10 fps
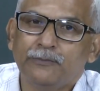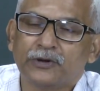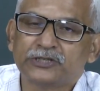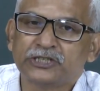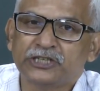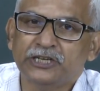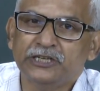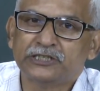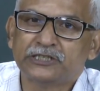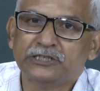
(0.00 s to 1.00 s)
processor
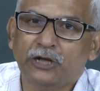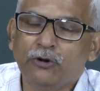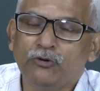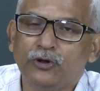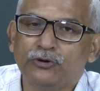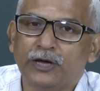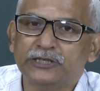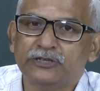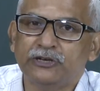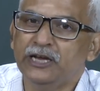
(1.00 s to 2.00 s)
is now going to
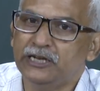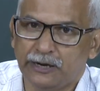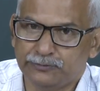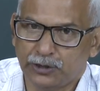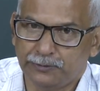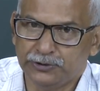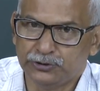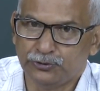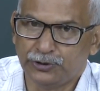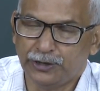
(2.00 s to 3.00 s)
execute the interrupt service
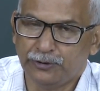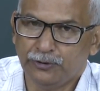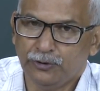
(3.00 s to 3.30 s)
routine.